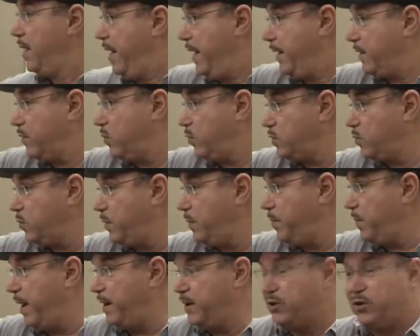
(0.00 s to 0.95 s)
and of course we
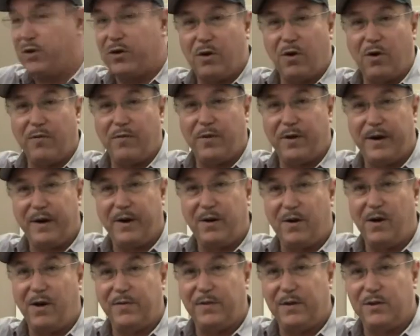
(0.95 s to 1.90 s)
measured over here
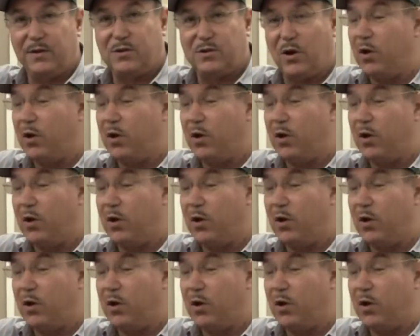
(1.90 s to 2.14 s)
on this